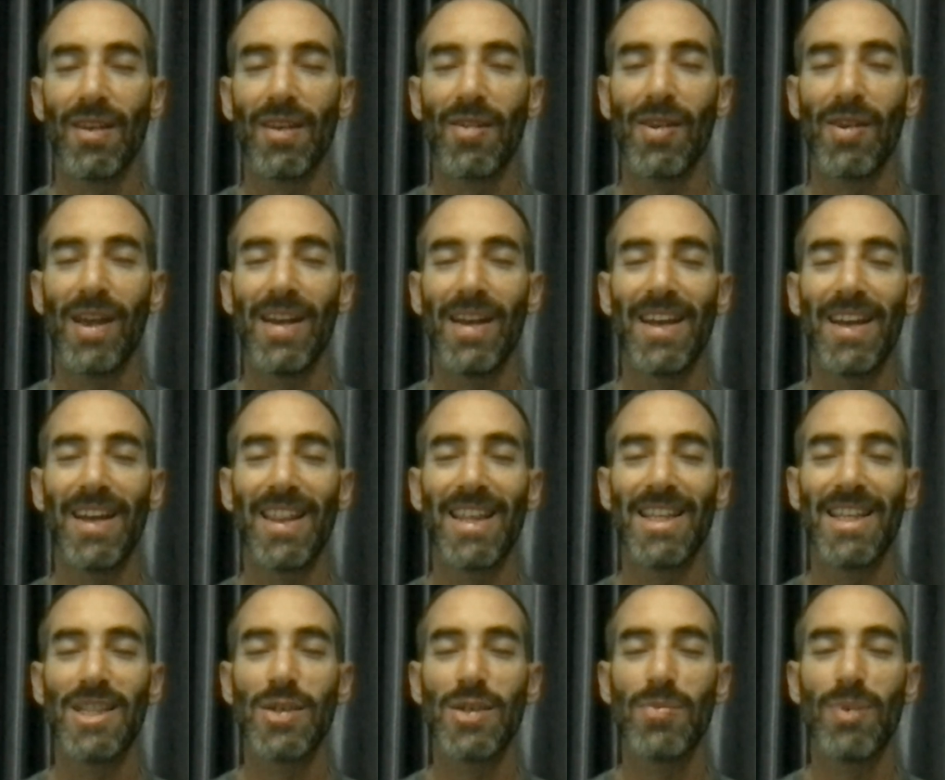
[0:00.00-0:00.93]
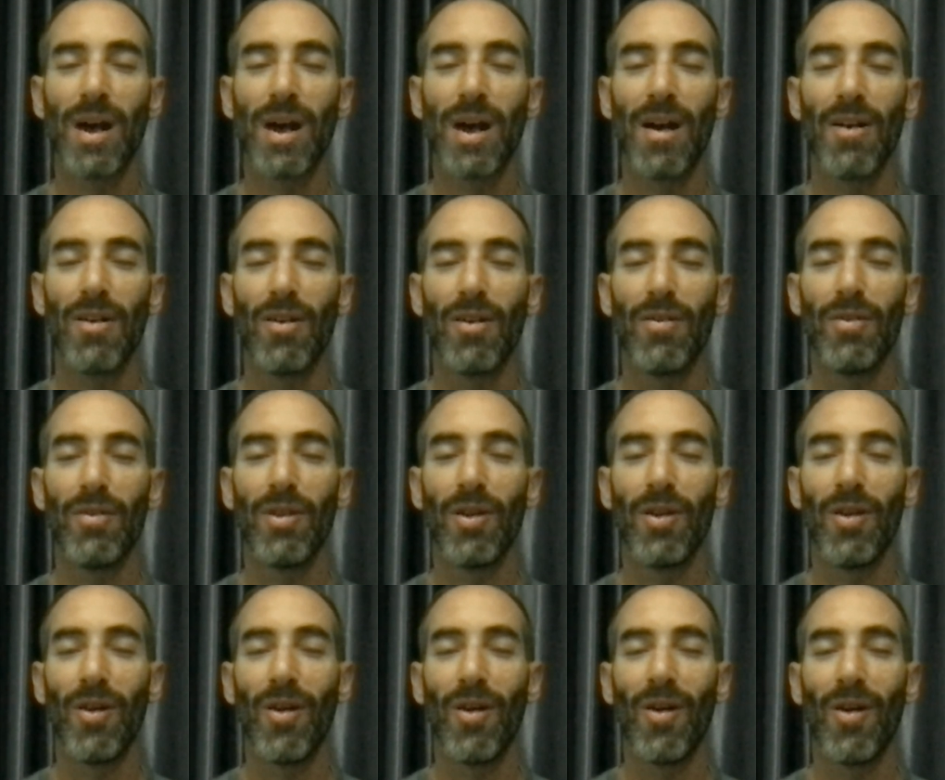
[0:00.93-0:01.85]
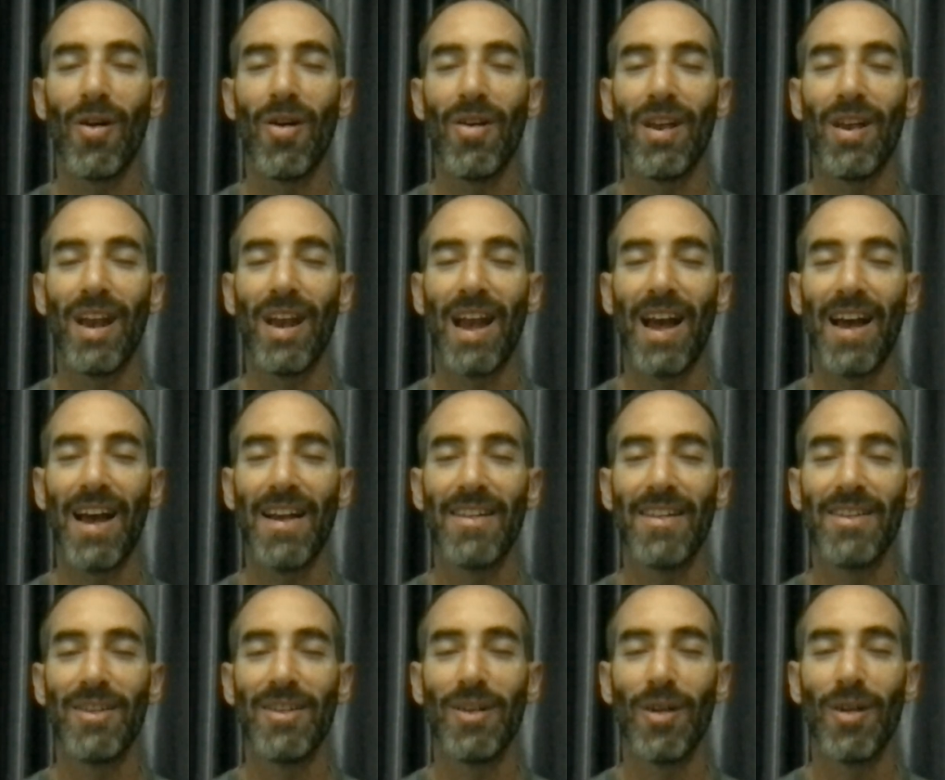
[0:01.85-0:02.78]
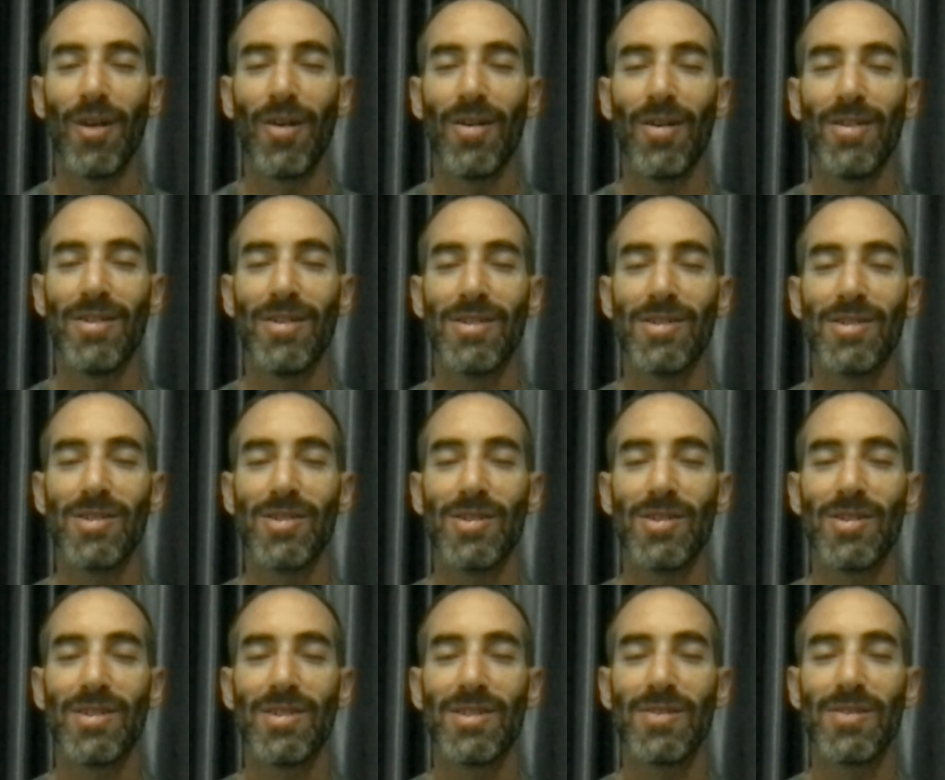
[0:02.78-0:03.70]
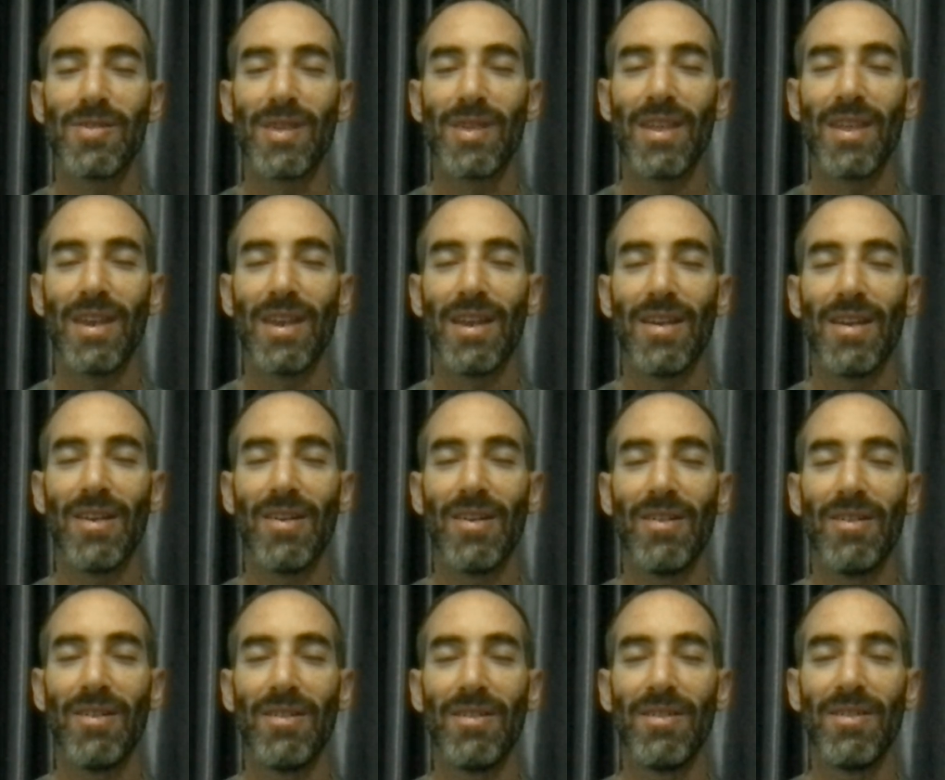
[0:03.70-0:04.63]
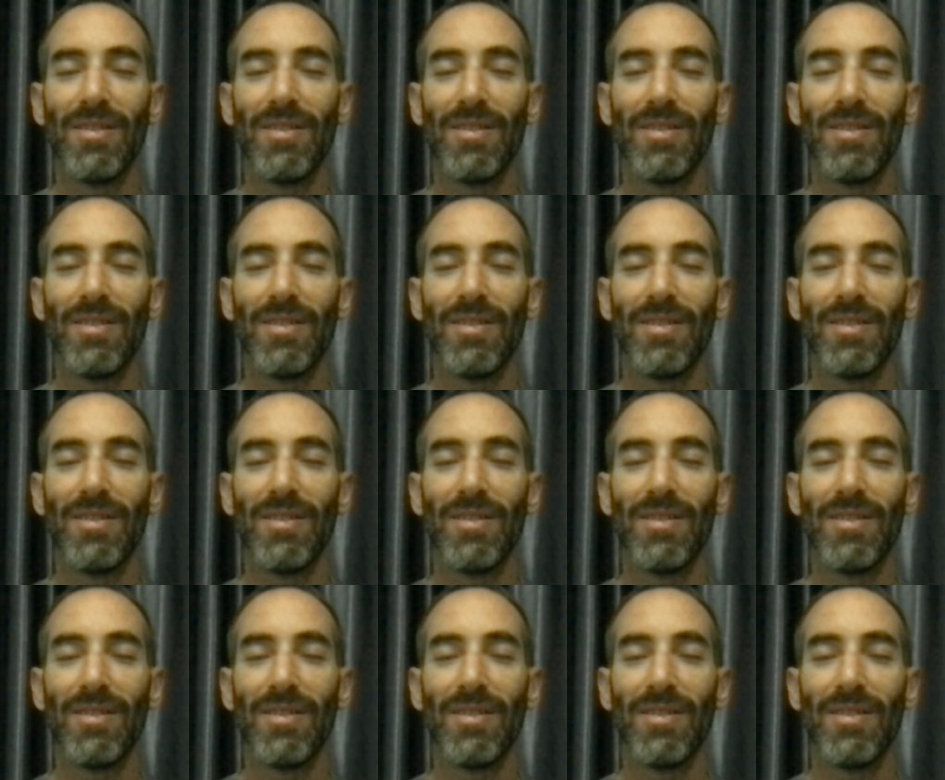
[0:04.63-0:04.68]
creating the spark of your own light, your own source within you,